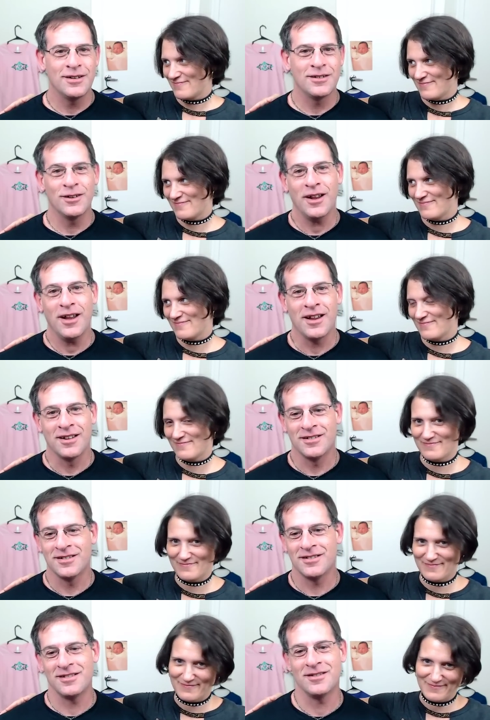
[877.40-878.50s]
Speaker 1: Okay.
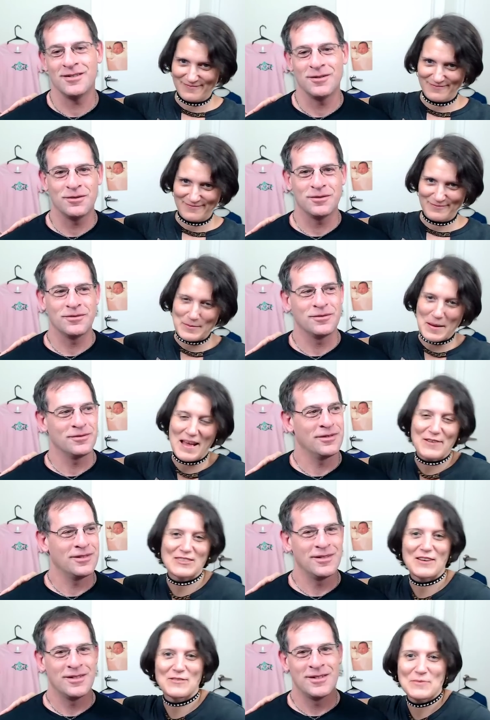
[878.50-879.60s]
We might have
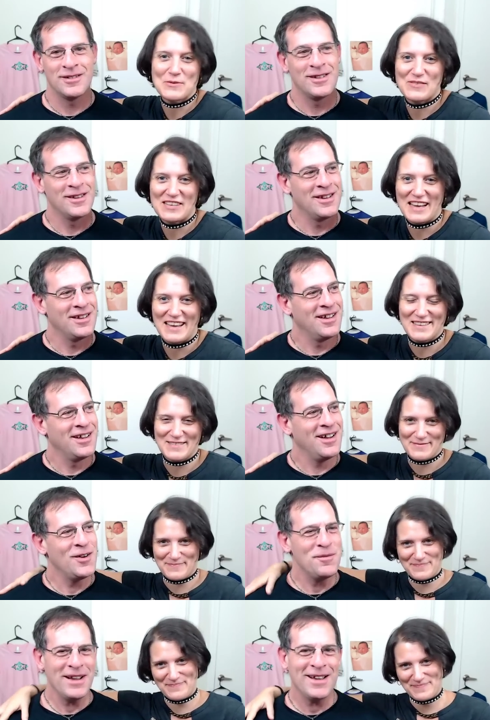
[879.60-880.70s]
to have a movie night.
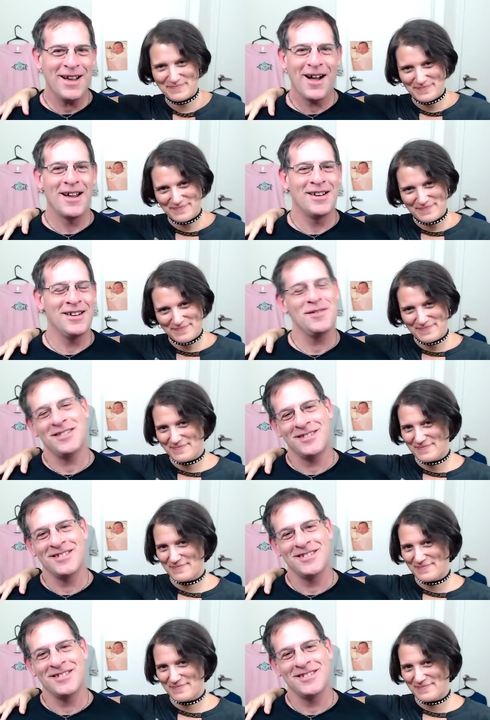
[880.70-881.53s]
Speaker 2: Oh my god. It...